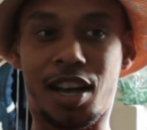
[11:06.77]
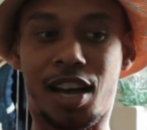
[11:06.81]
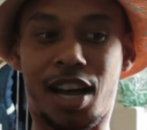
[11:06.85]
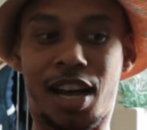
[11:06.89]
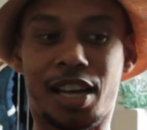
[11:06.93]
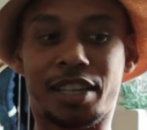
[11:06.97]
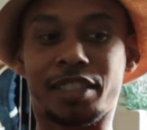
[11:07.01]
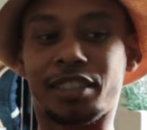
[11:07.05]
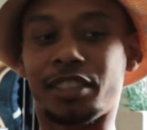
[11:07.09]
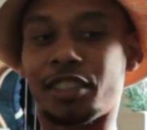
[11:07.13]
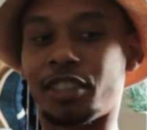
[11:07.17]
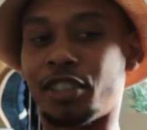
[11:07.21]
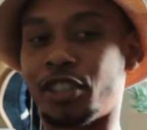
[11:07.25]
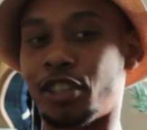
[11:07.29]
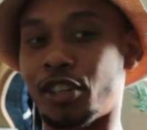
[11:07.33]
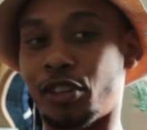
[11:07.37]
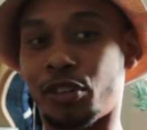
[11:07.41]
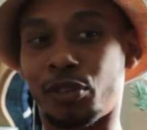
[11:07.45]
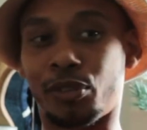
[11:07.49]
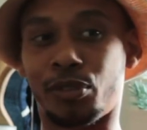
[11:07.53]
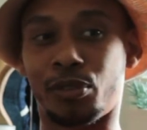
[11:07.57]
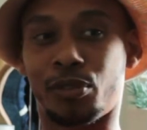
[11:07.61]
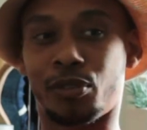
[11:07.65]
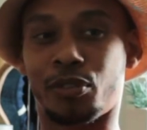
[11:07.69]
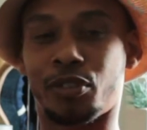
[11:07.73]
I
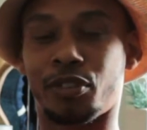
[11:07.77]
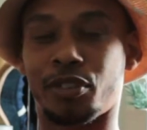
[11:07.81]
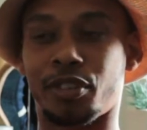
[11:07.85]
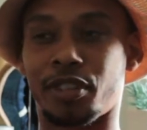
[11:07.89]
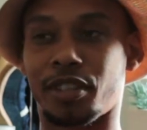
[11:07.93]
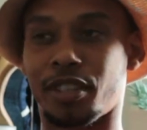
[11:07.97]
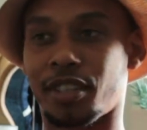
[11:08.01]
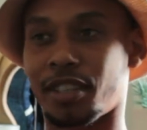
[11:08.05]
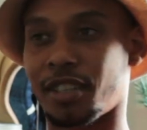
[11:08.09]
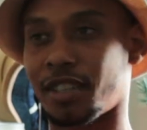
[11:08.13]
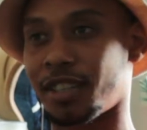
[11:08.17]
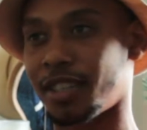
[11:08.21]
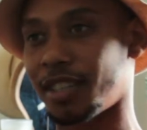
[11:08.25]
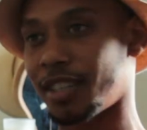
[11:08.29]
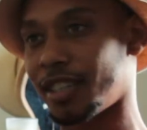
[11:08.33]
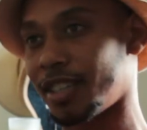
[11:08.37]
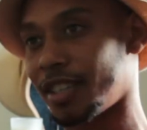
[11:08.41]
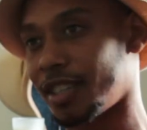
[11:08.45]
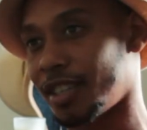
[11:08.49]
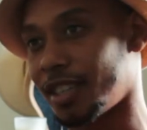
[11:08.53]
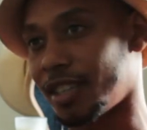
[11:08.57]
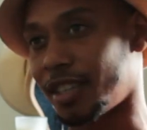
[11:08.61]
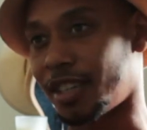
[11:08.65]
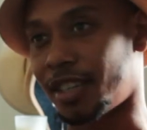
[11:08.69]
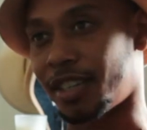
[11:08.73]
know,
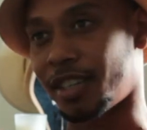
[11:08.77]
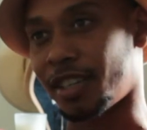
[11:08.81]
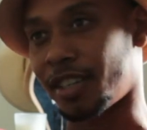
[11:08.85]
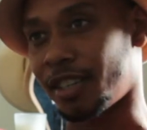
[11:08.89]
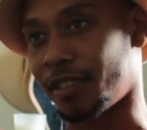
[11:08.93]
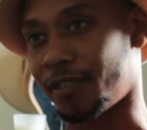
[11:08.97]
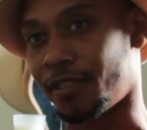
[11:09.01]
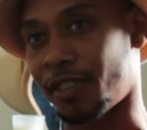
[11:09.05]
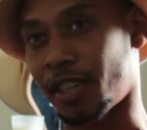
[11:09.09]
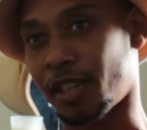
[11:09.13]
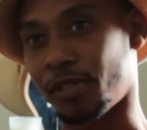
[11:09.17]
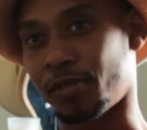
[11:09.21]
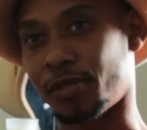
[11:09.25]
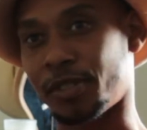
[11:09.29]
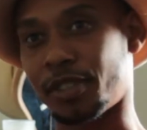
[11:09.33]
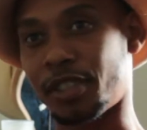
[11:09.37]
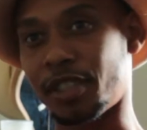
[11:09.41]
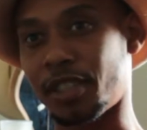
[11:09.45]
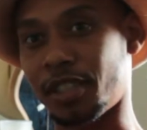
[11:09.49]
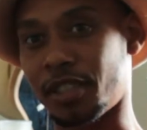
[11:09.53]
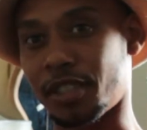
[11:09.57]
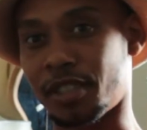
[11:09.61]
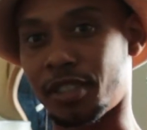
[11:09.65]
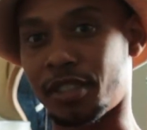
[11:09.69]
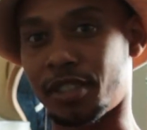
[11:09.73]
like if they was
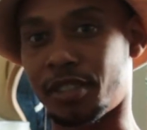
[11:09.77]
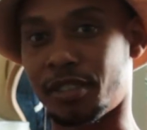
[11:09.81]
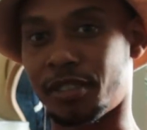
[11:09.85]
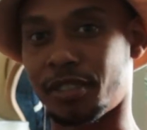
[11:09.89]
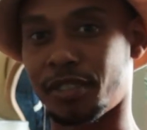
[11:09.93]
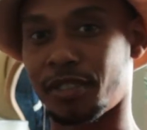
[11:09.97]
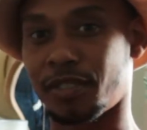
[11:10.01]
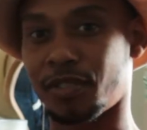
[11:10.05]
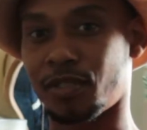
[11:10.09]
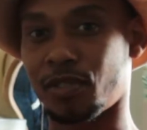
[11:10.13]
here,